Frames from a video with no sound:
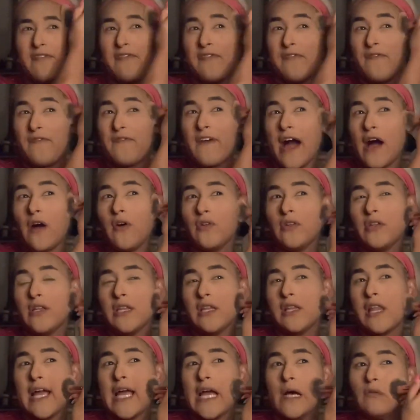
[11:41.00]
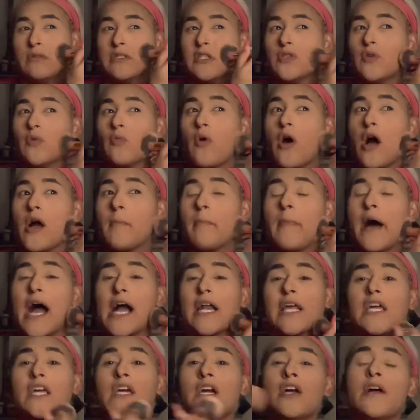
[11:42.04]
felt like I was in the wrong
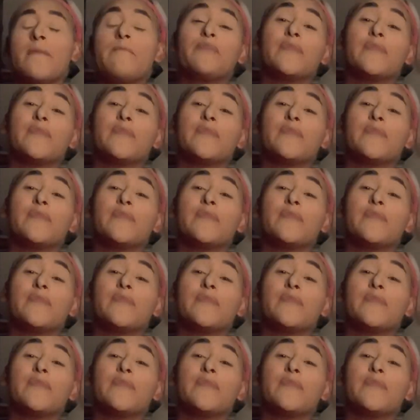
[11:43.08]
body.